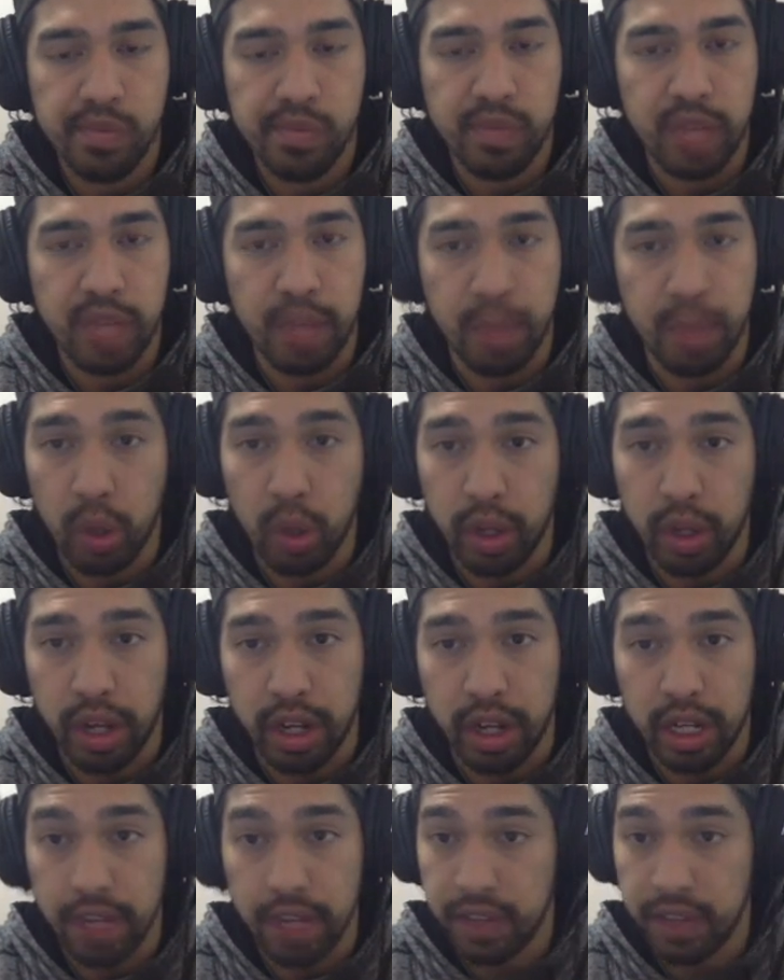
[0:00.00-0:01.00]
Empoleon.
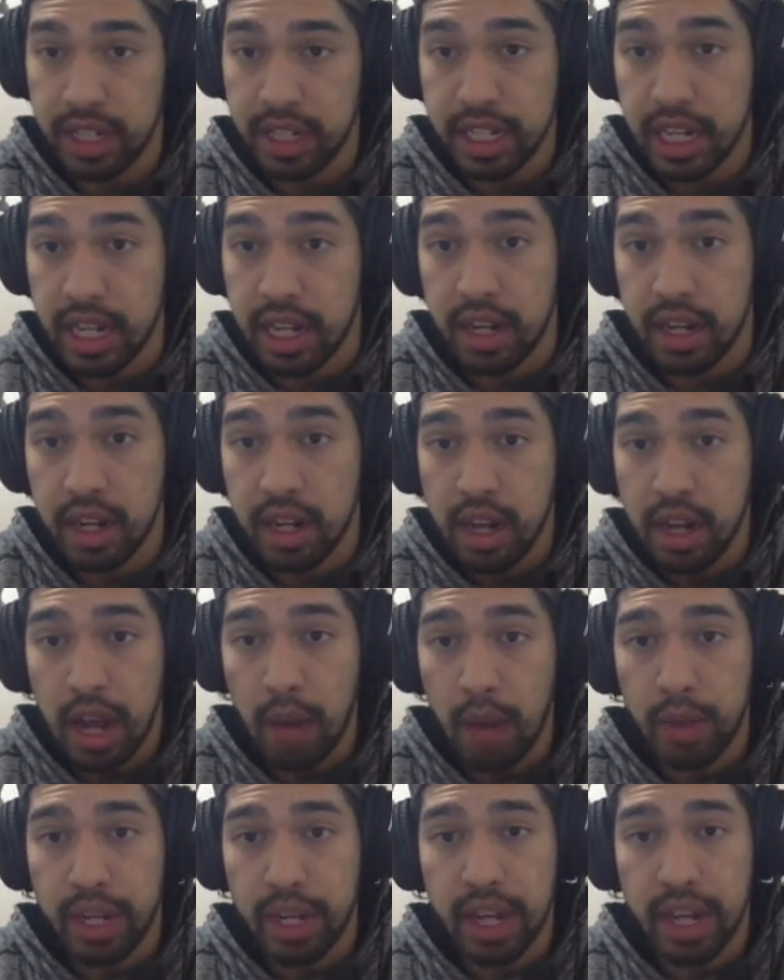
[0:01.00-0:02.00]
And if he did, I
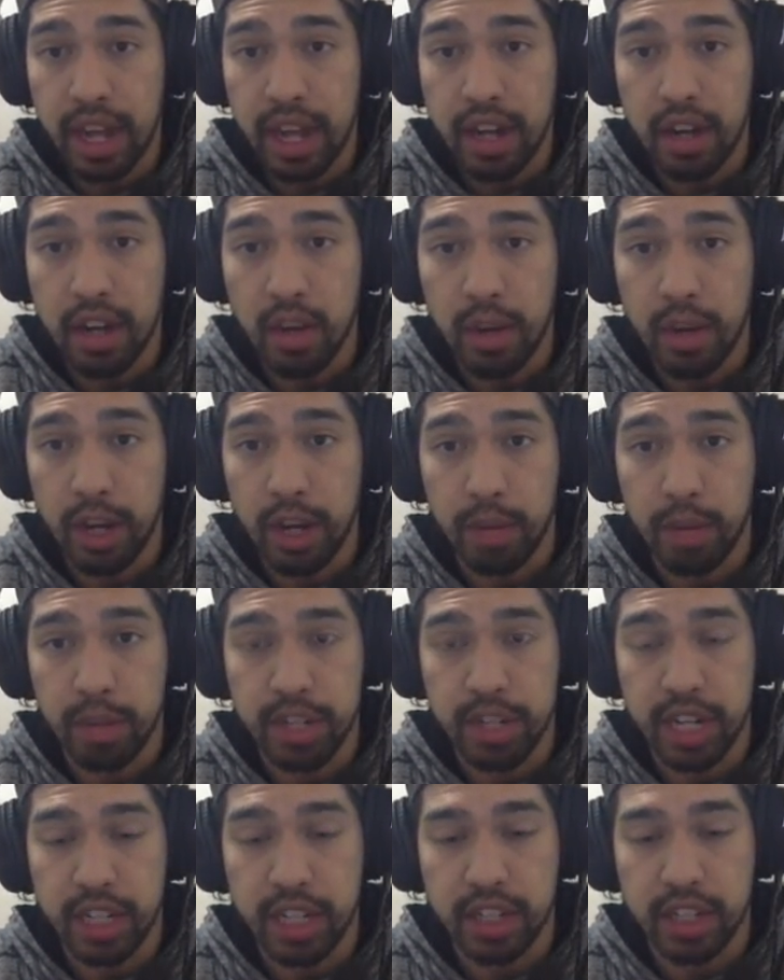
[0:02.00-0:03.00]
would have had no way of
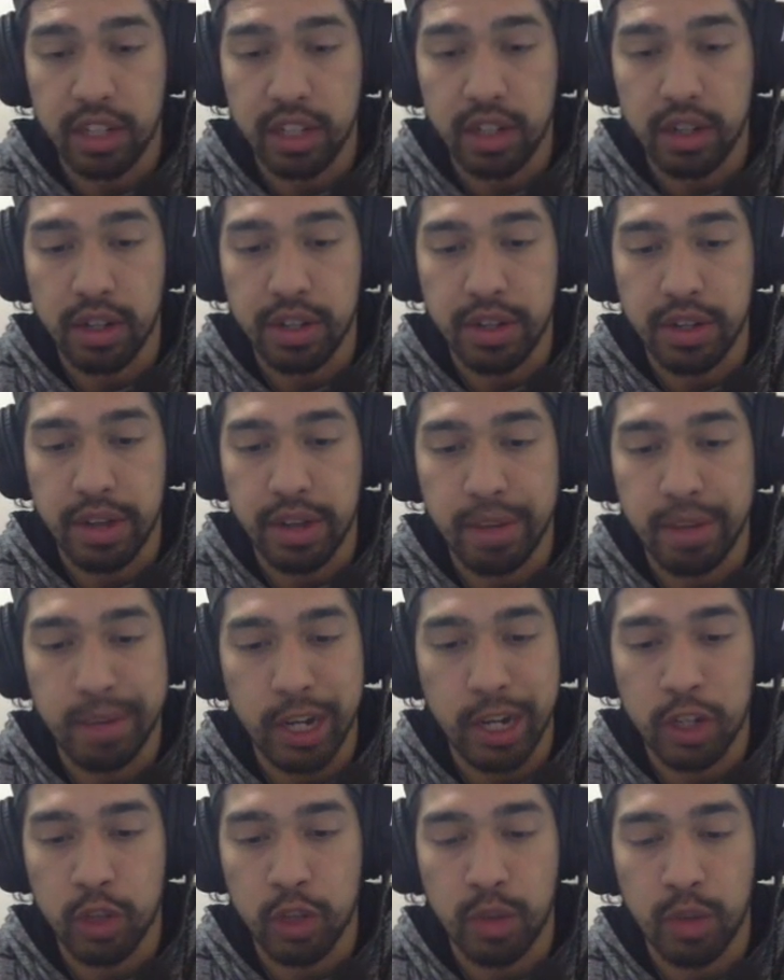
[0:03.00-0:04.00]
protecting the goal. So I'm not
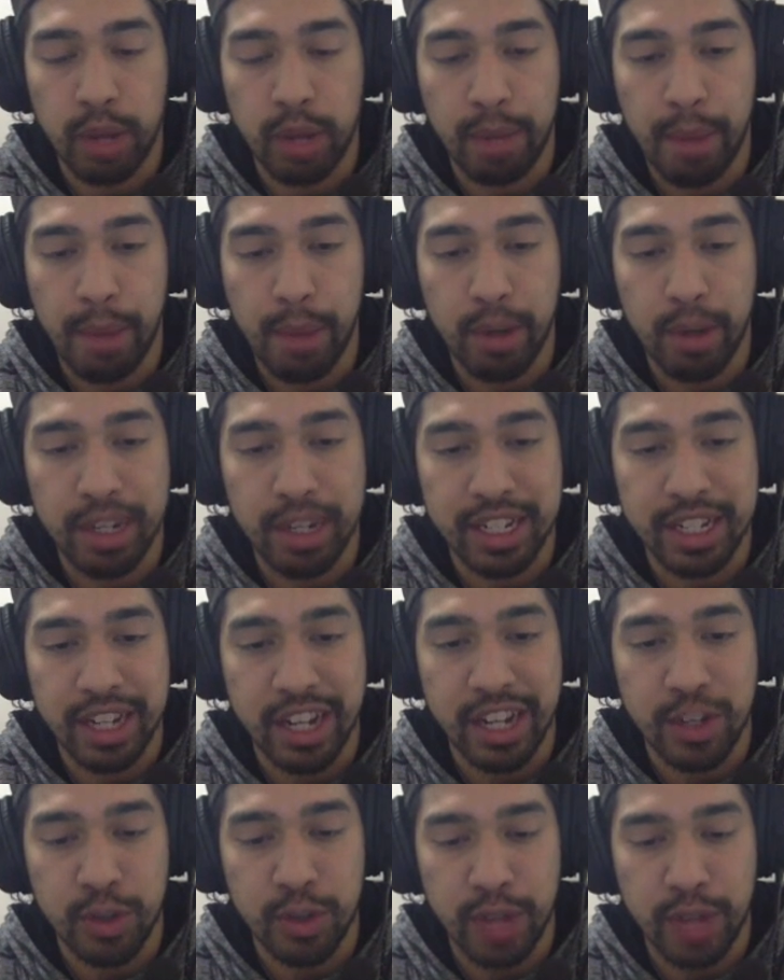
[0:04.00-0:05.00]
sure why my opponent did not
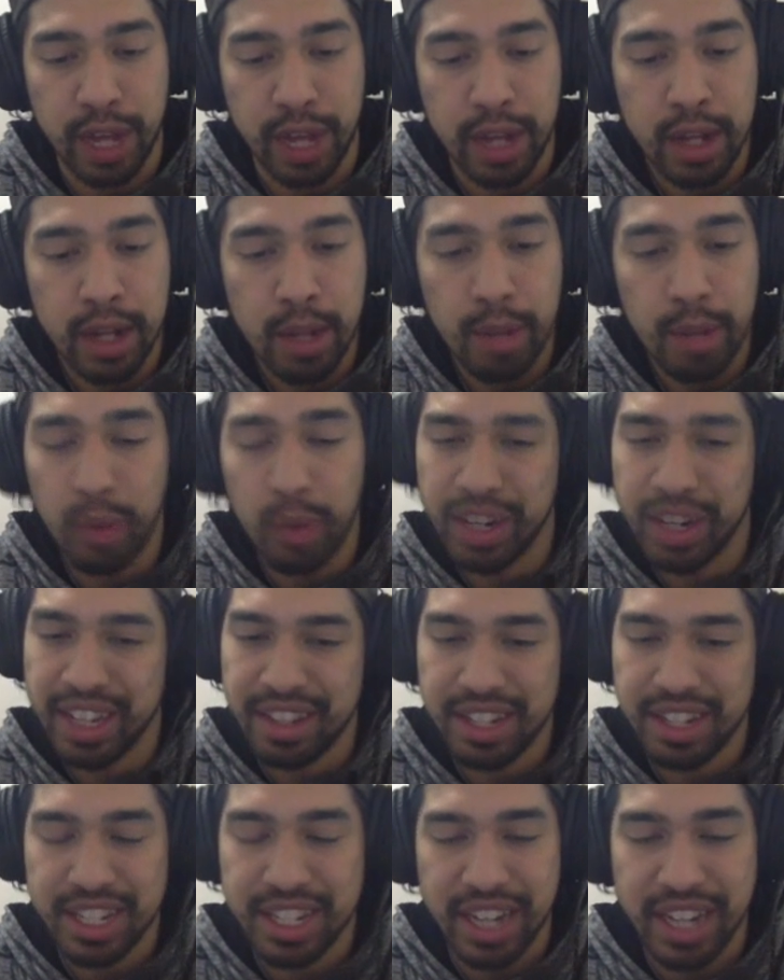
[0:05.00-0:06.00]
do that. But we got the
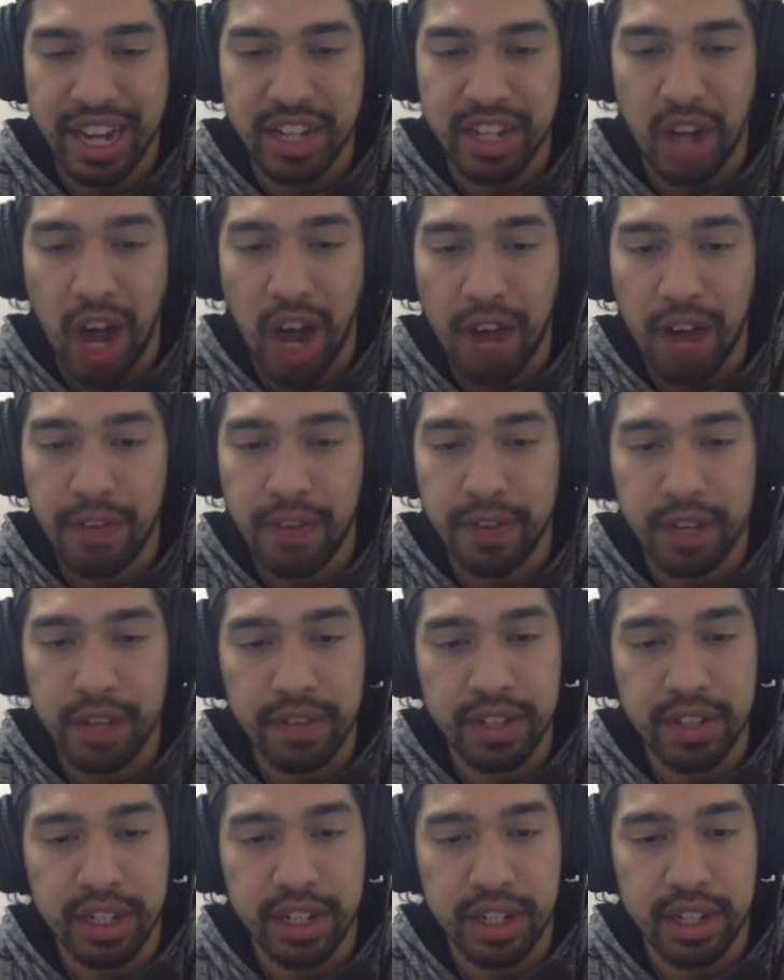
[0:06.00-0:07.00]
disguise off of
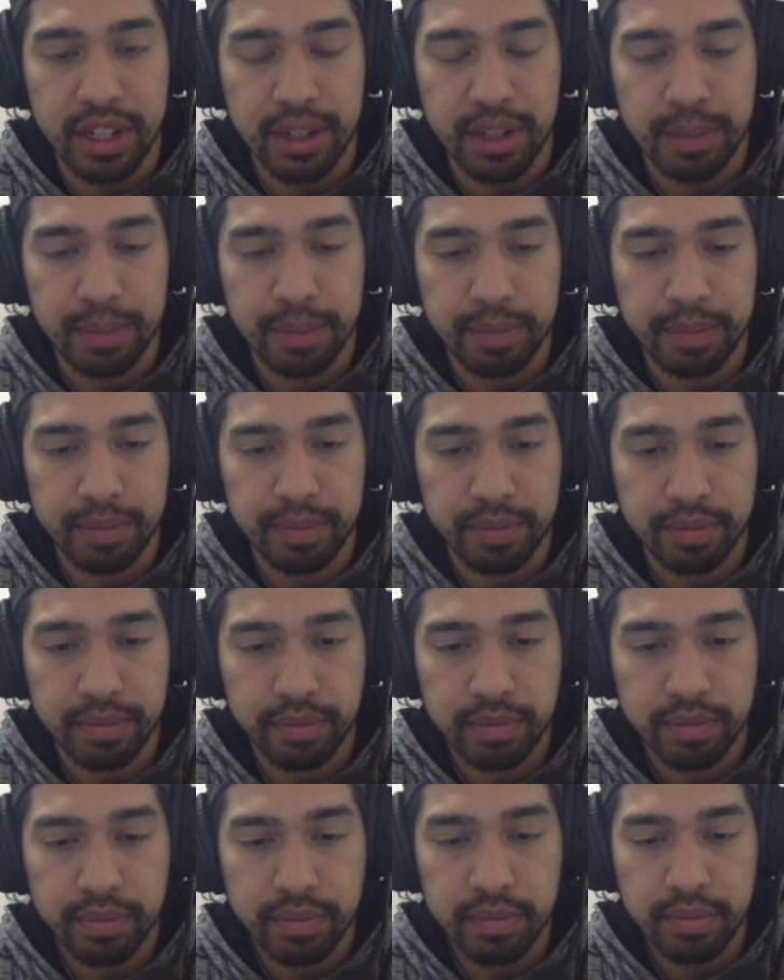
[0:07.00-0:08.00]
the
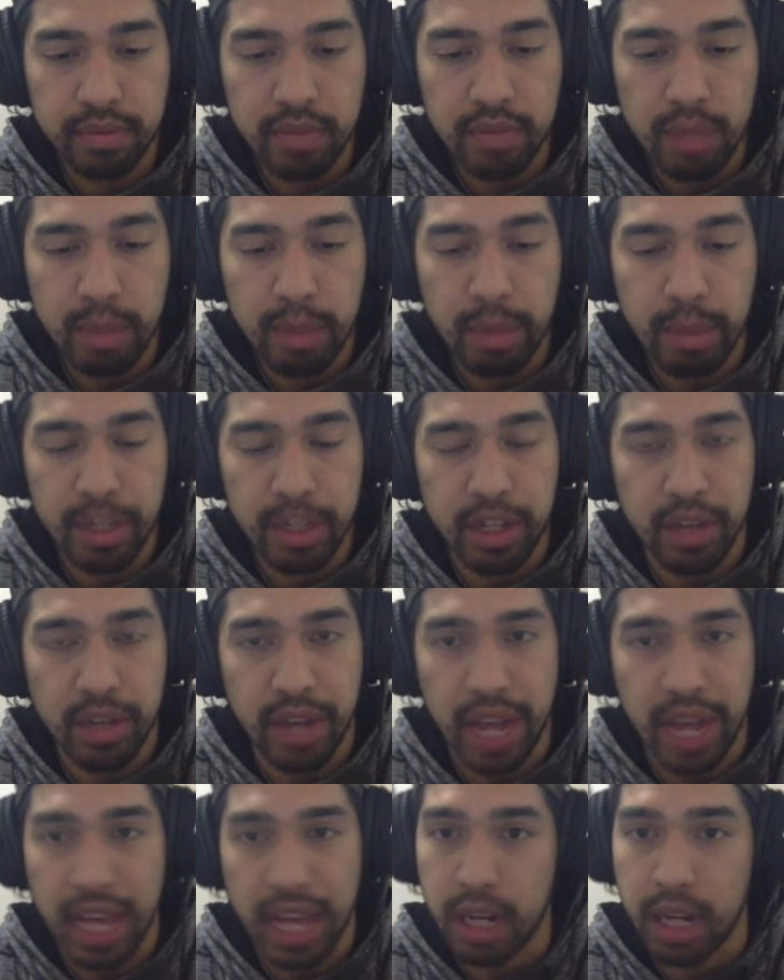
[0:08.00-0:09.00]
Mimikyu,
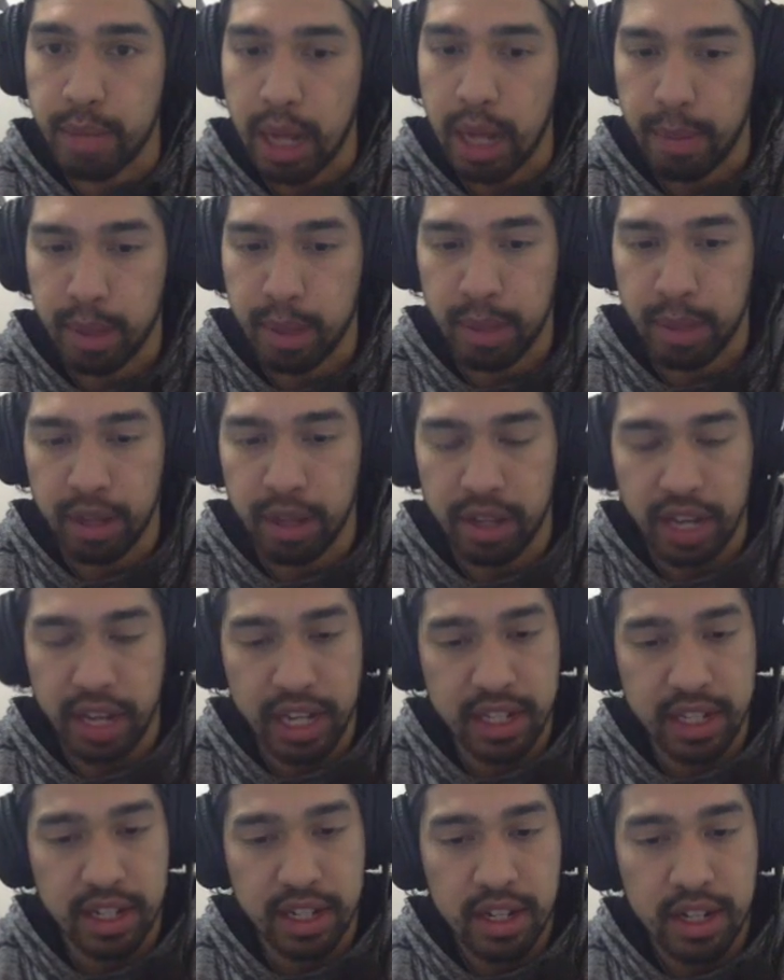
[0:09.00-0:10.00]
and I'm happy about
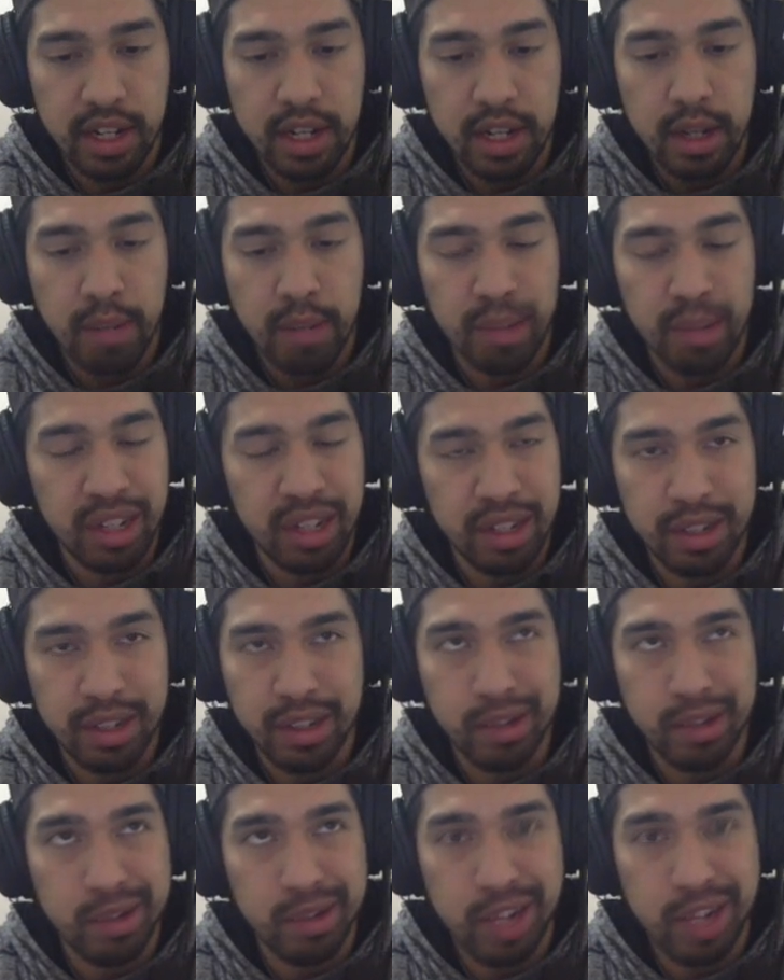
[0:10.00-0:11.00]
that. But
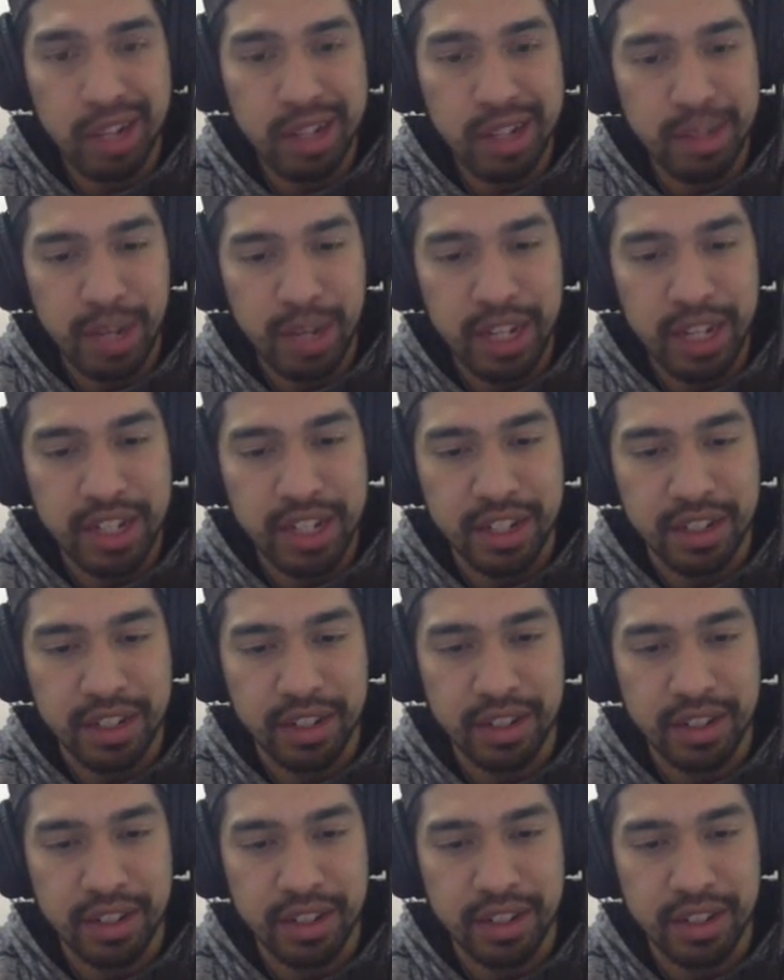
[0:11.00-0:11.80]
Lunala is a monster.